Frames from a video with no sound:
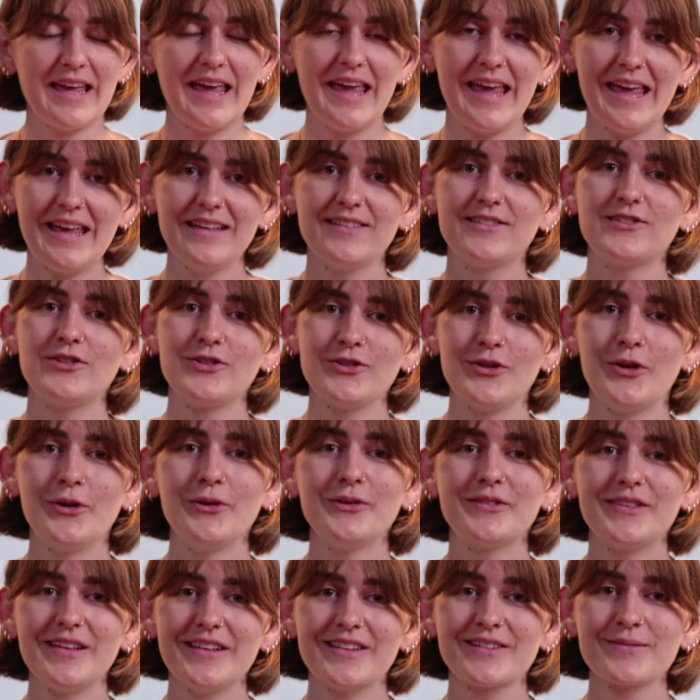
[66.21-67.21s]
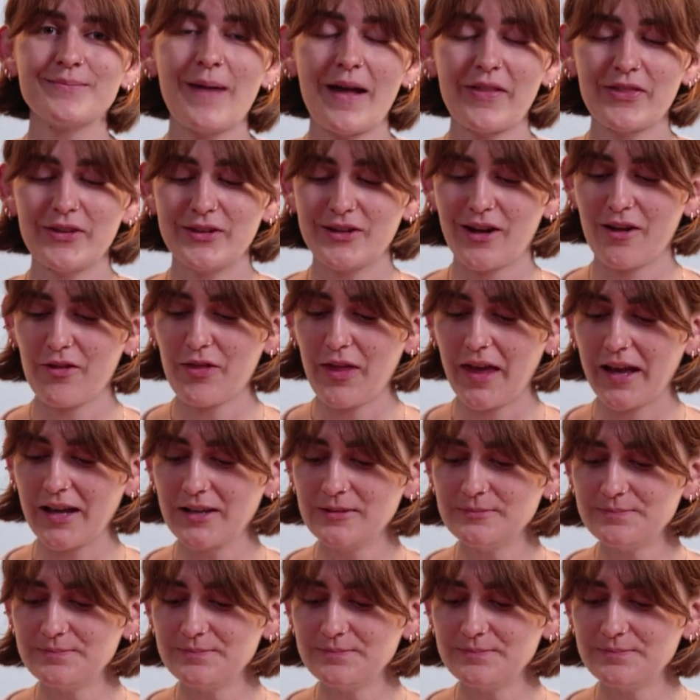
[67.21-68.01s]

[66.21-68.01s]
it is to use this method. I think